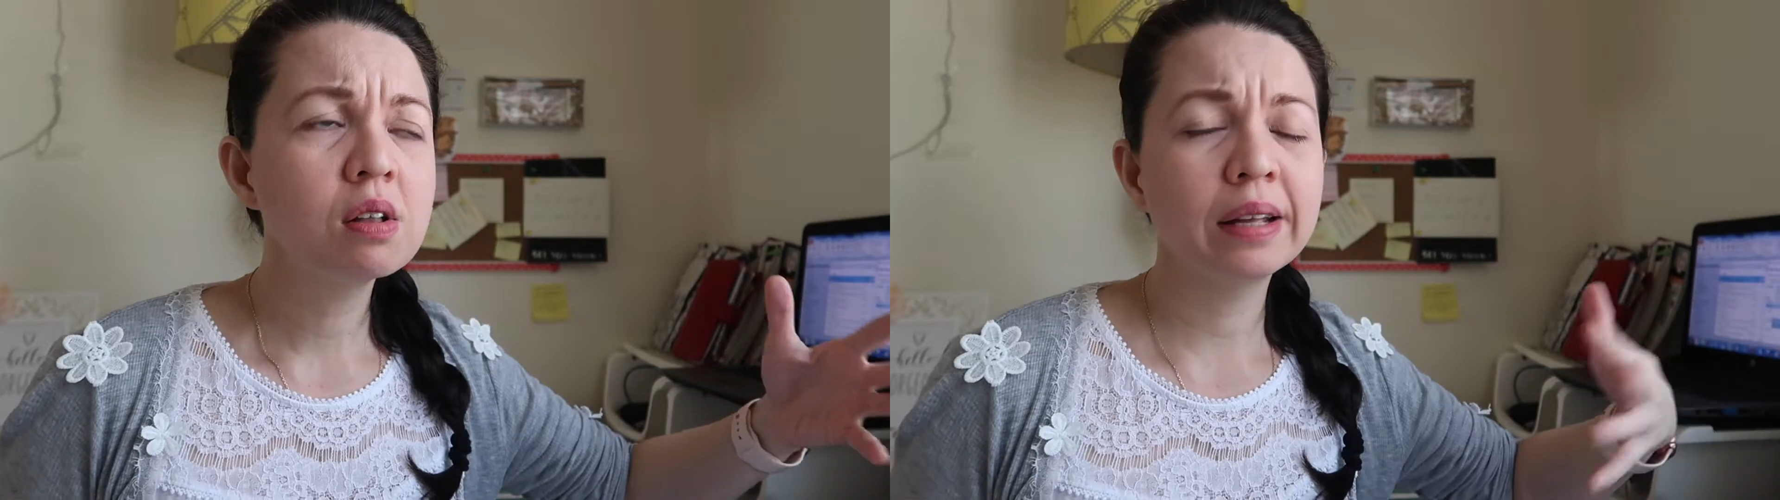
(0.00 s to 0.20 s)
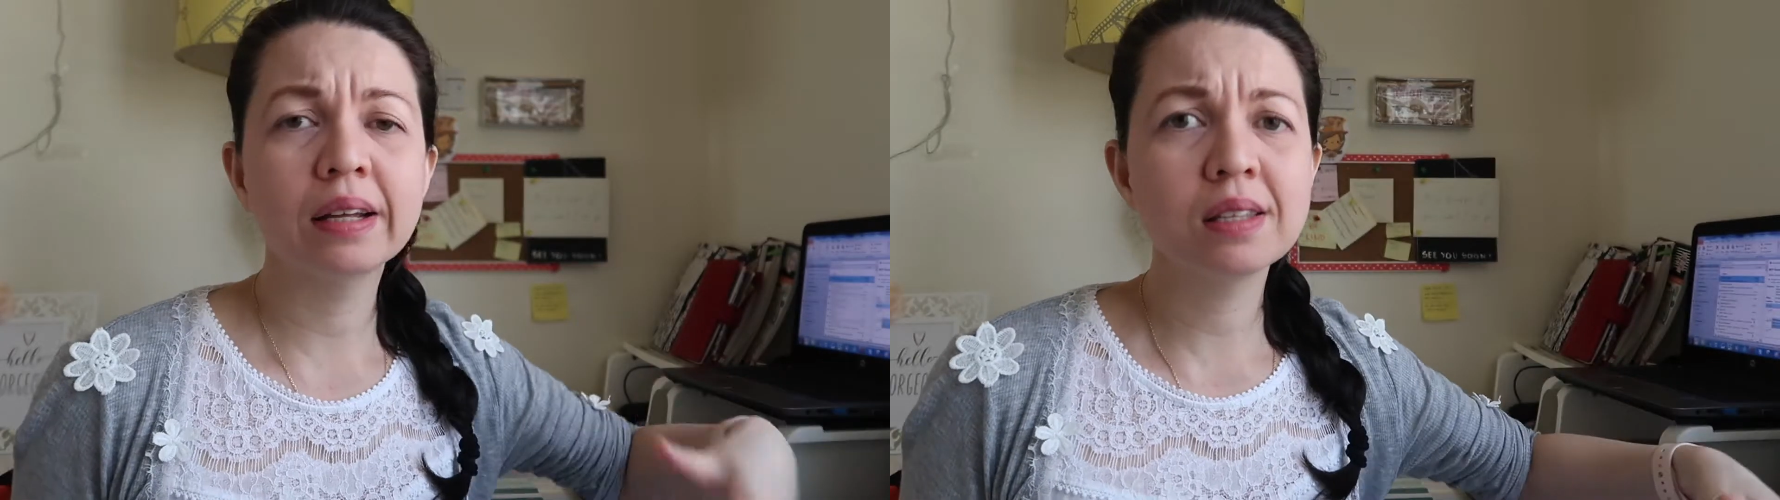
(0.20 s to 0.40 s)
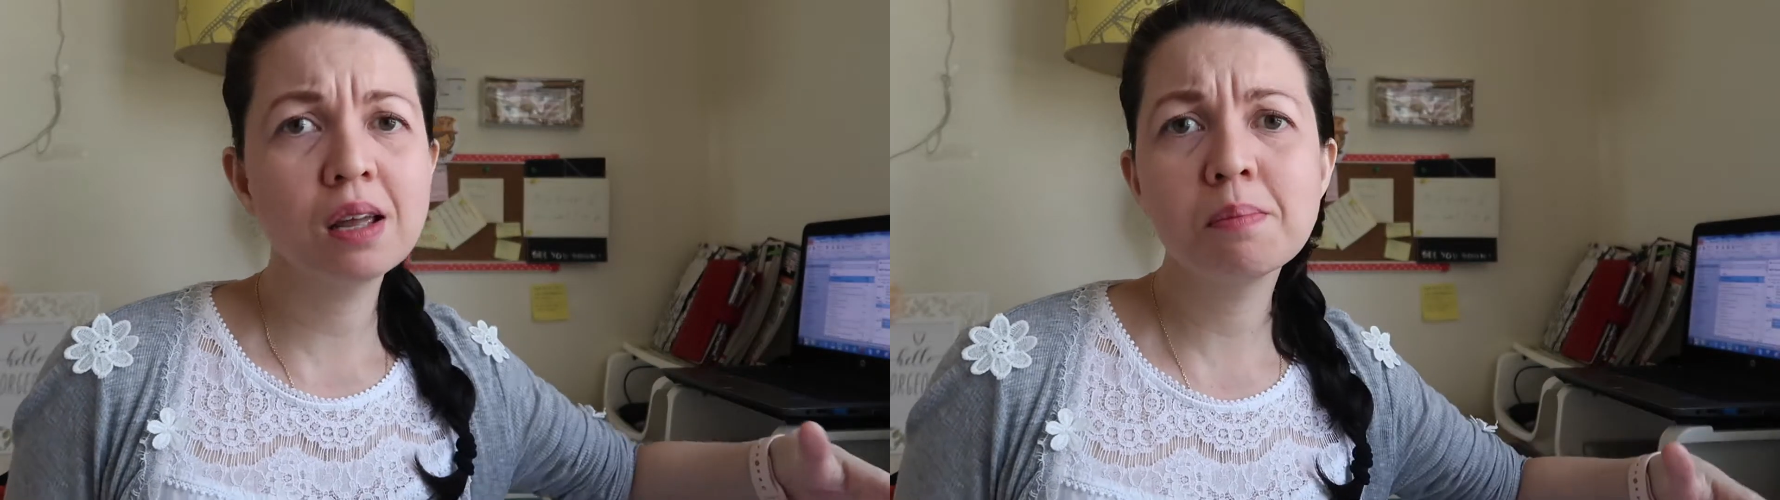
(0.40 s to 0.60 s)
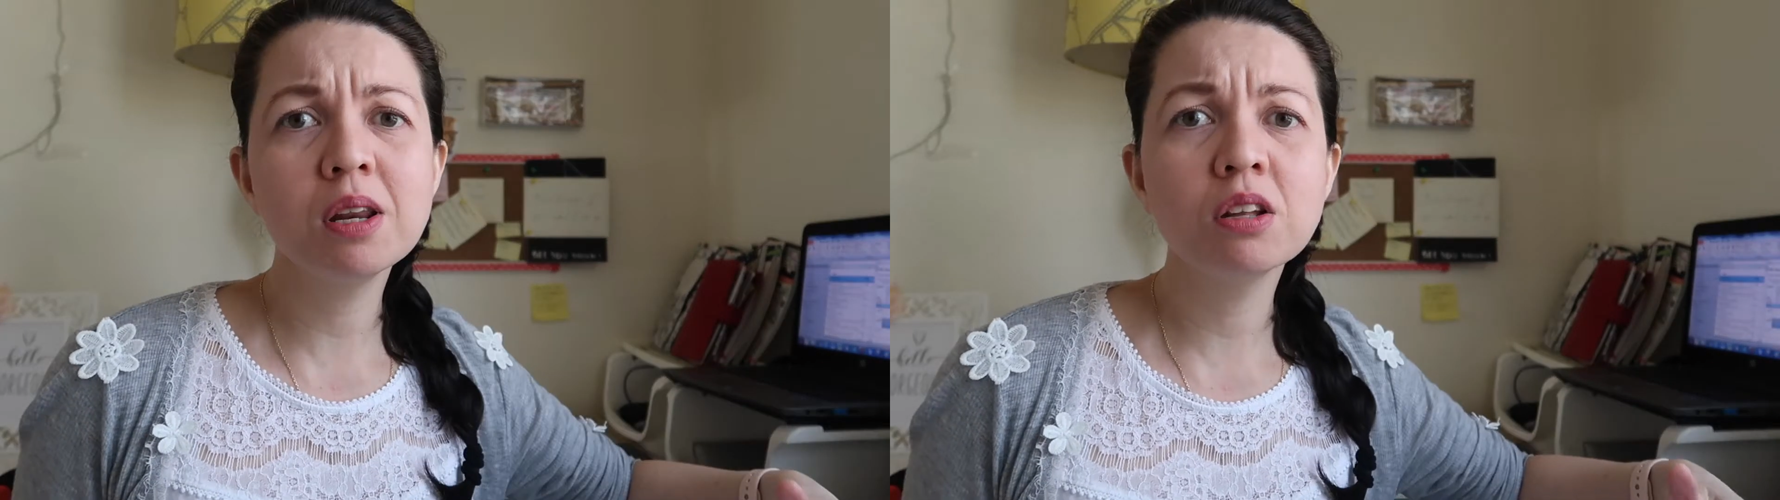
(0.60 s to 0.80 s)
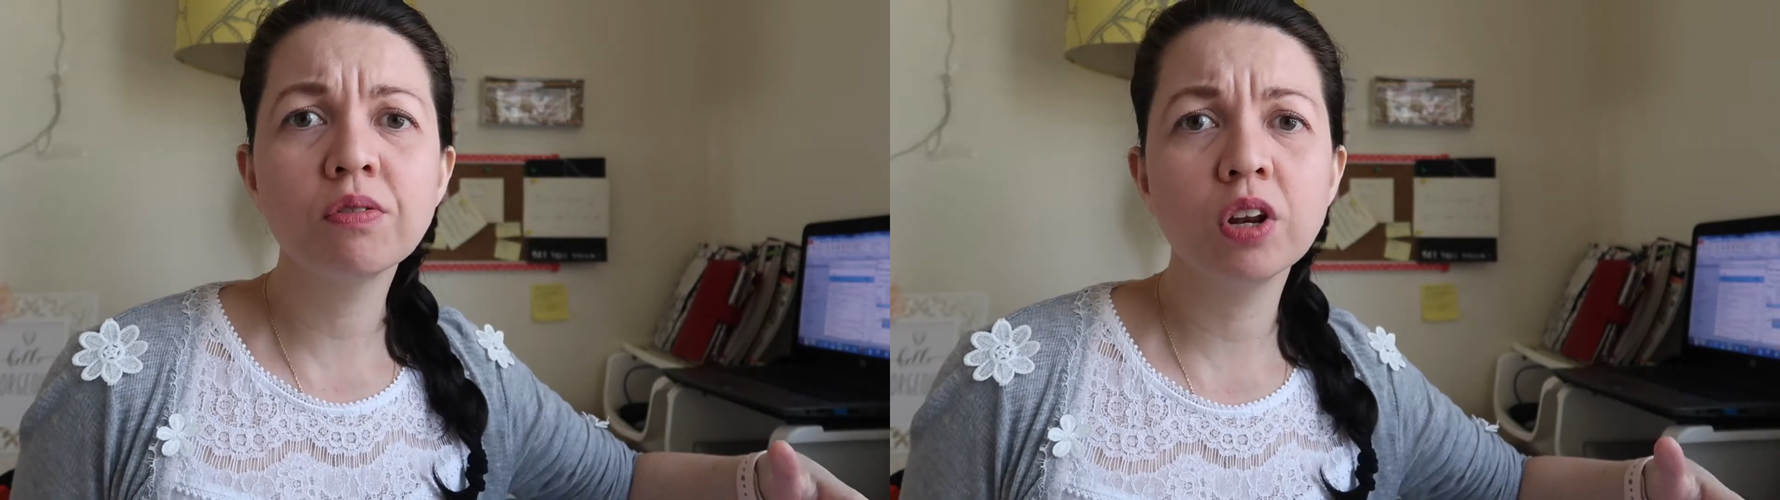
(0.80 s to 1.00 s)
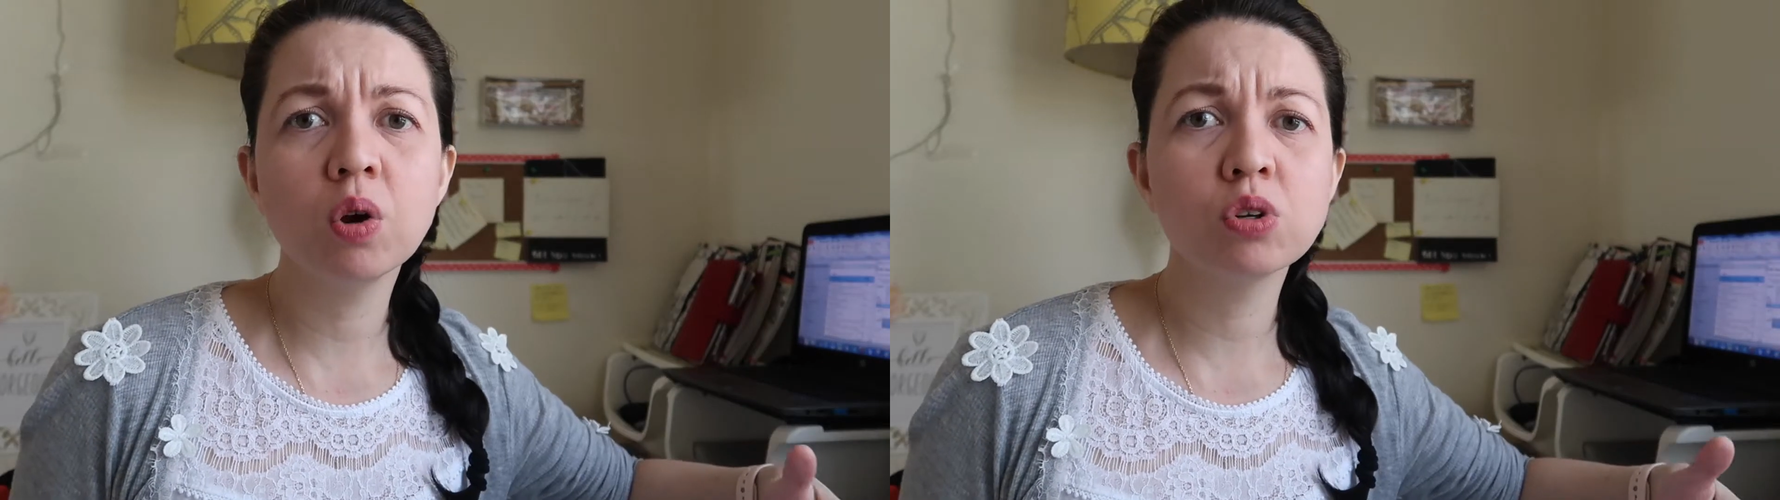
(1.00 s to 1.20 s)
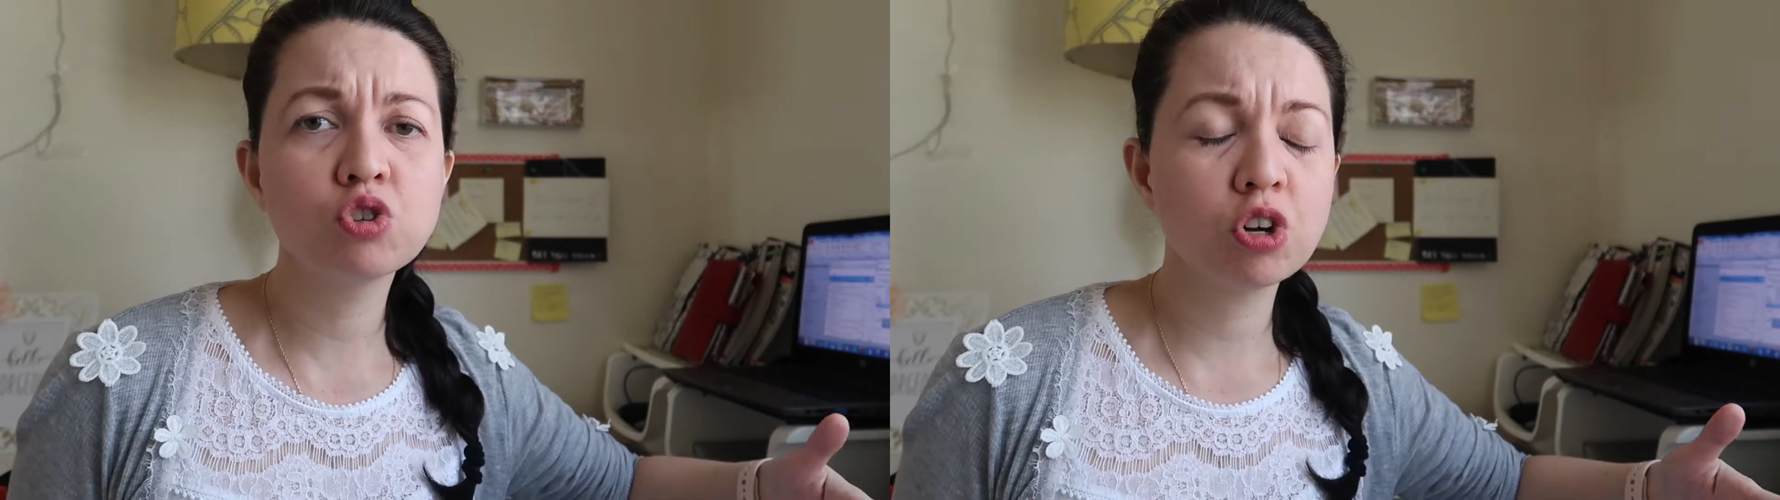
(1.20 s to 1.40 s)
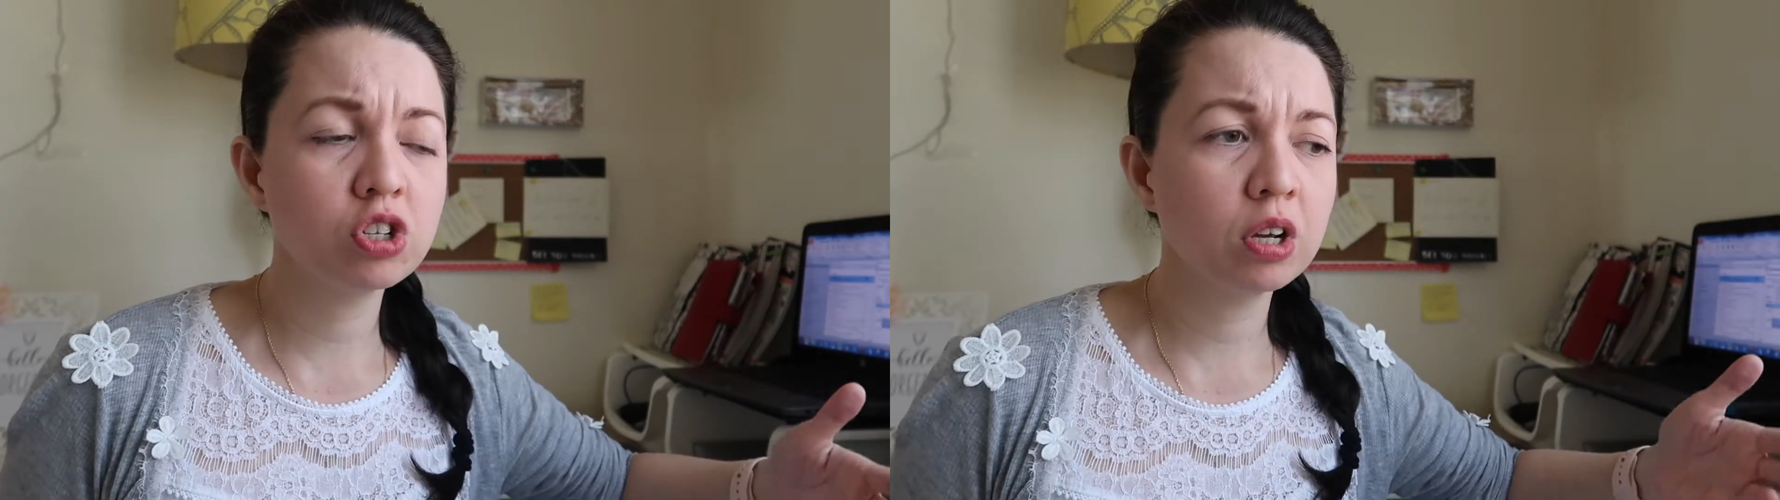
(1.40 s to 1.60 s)
like a 10-minute video
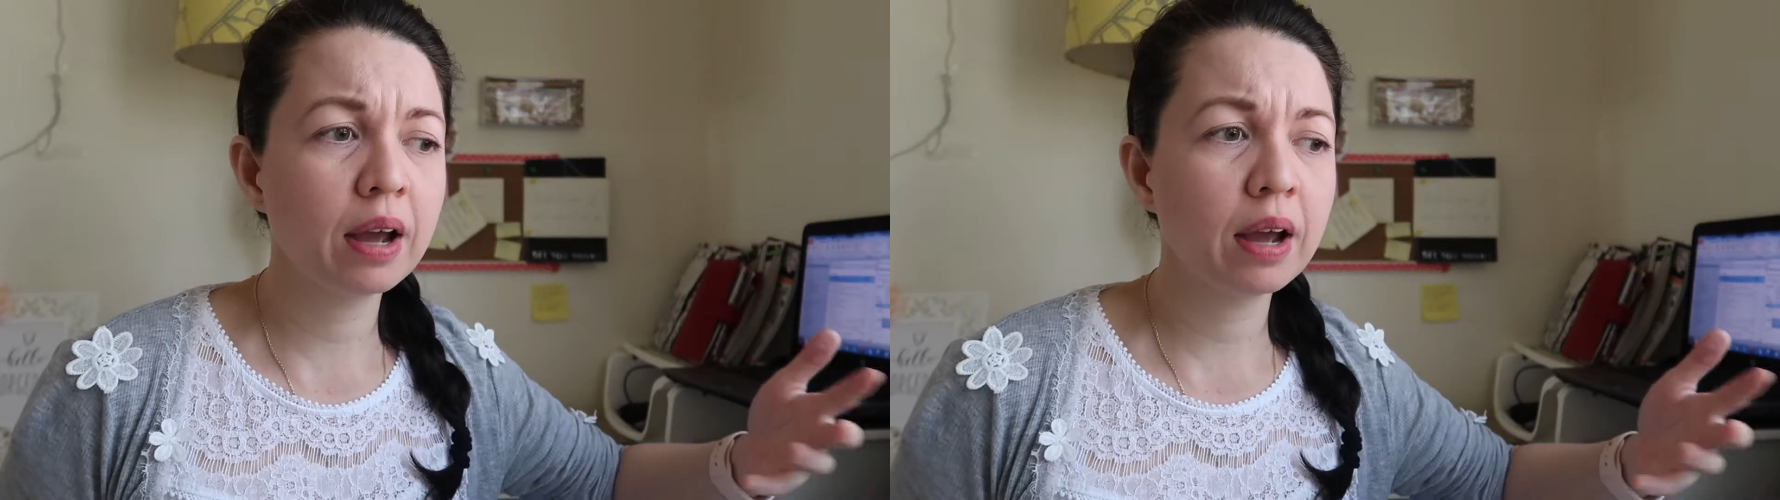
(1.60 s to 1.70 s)
stretching.